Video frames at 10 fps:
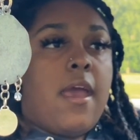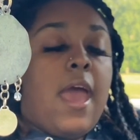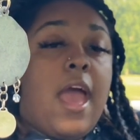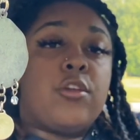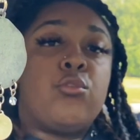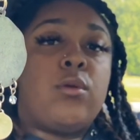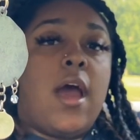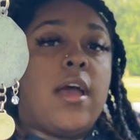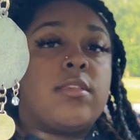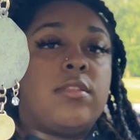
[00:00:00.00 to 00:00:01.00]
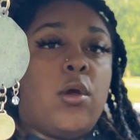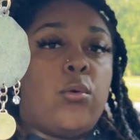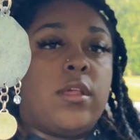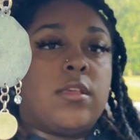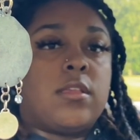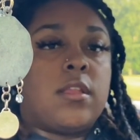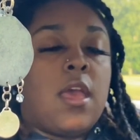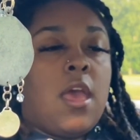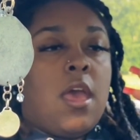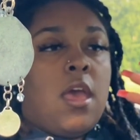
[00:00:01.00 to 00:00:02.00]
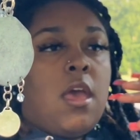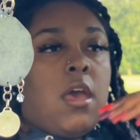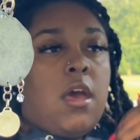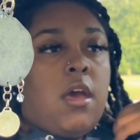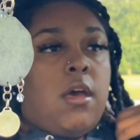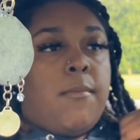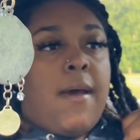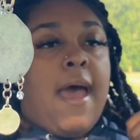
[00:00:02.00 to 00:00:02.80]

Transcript: as you guys noticed, I